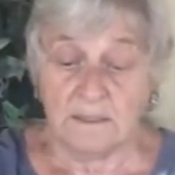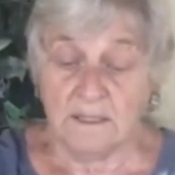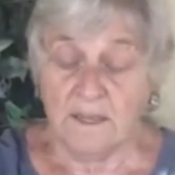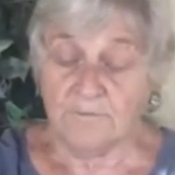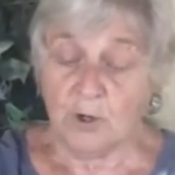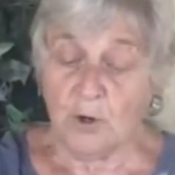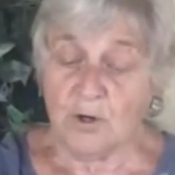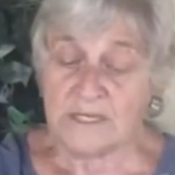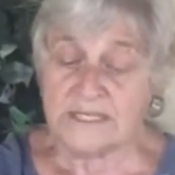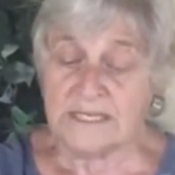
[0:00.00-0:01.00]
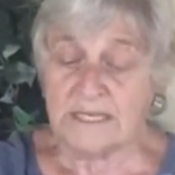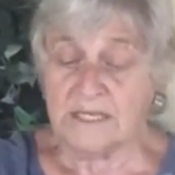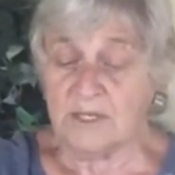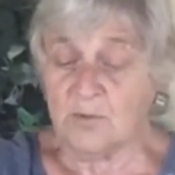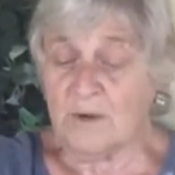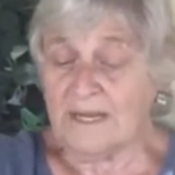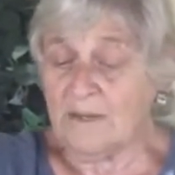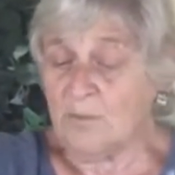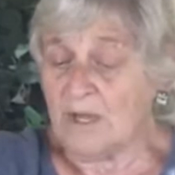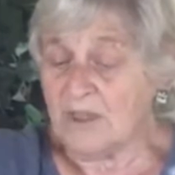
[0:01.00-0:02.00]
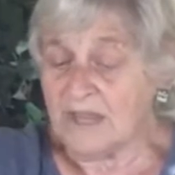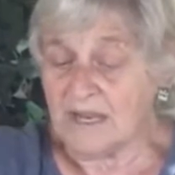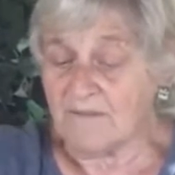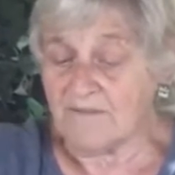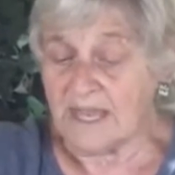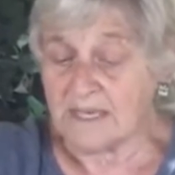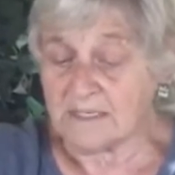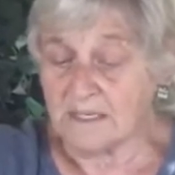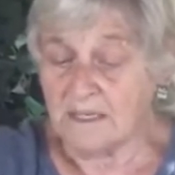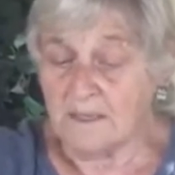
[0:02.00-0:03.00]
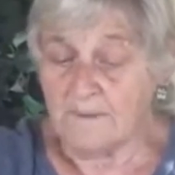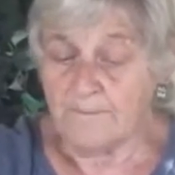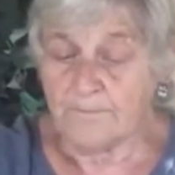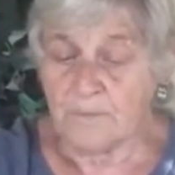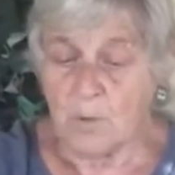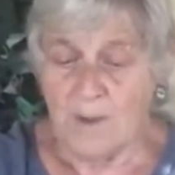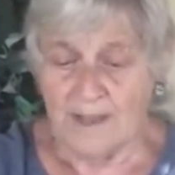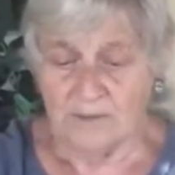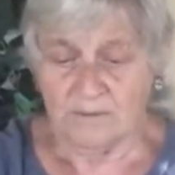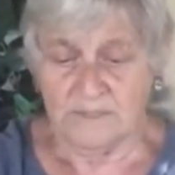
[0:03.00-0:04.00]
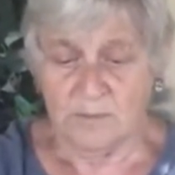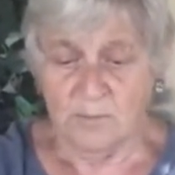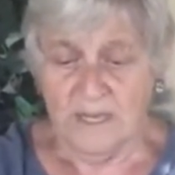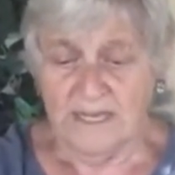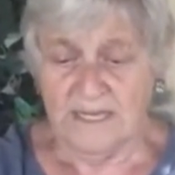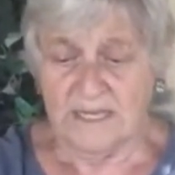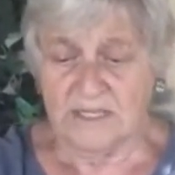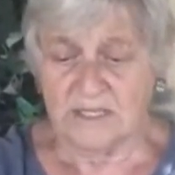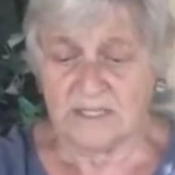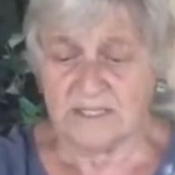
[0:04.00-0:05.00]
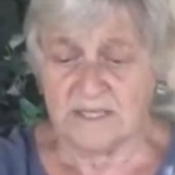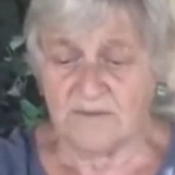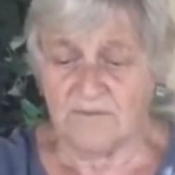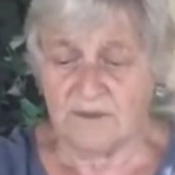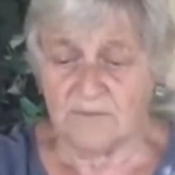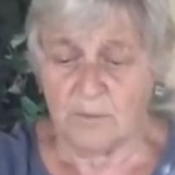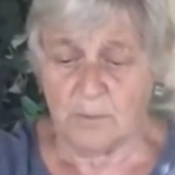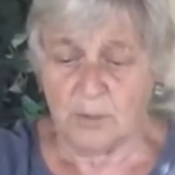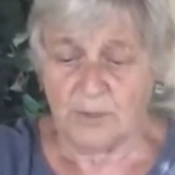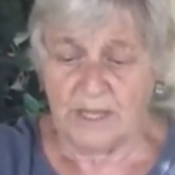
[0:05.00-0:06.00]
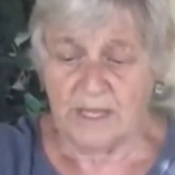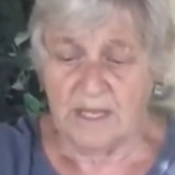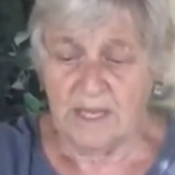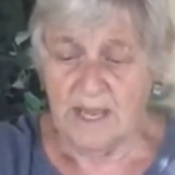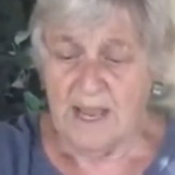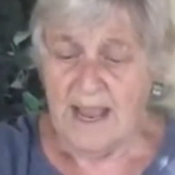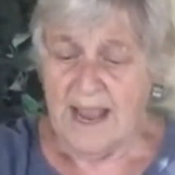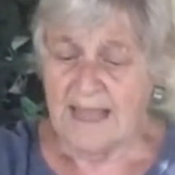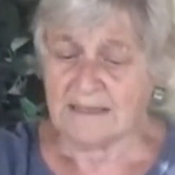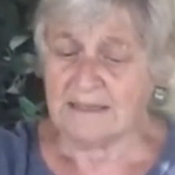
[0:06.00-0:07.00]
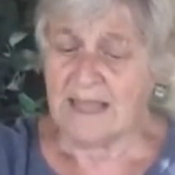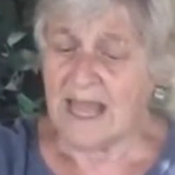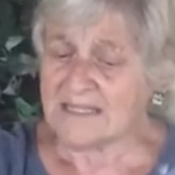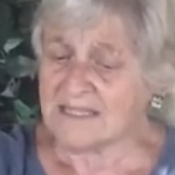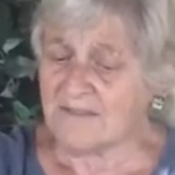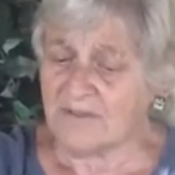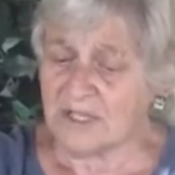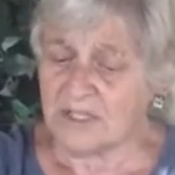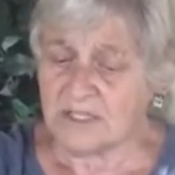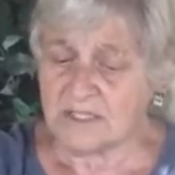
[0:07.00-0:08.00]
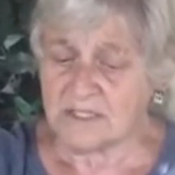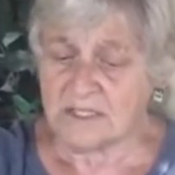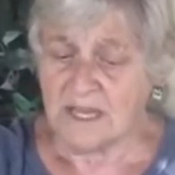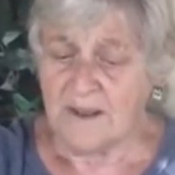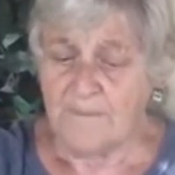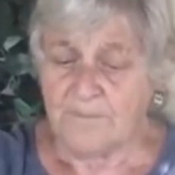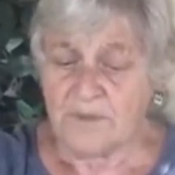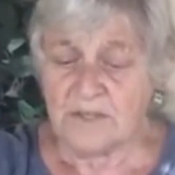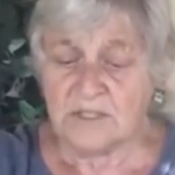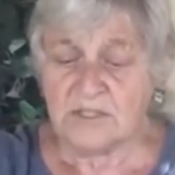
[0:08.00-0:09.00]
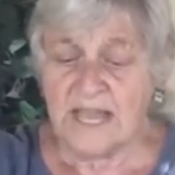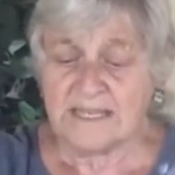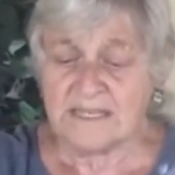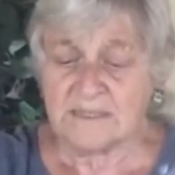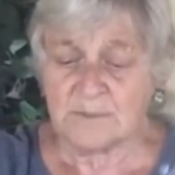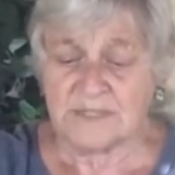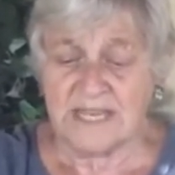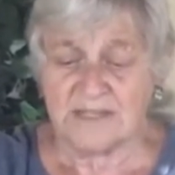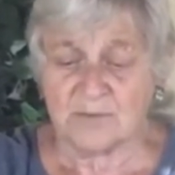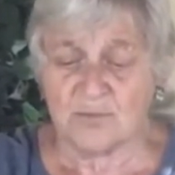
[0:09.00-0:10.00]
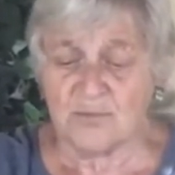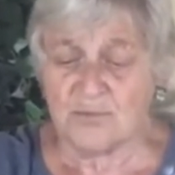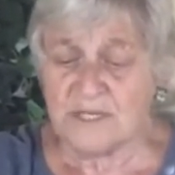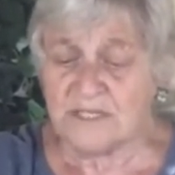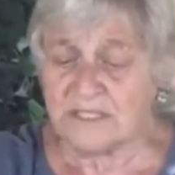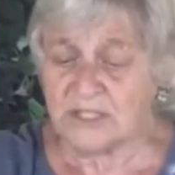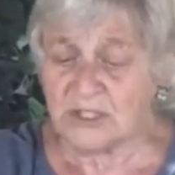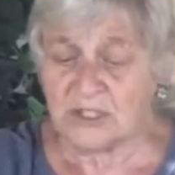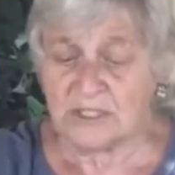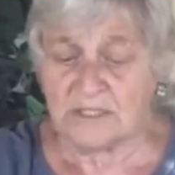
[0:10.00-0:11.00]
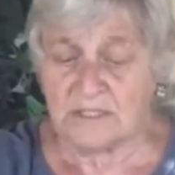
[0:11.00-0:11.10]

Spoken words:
"Of course, an onion. Why didn't we think of that?" "Why, only 1 onion," said Fievel Bonehead, "and lots of onions, and the latkes will taste really good."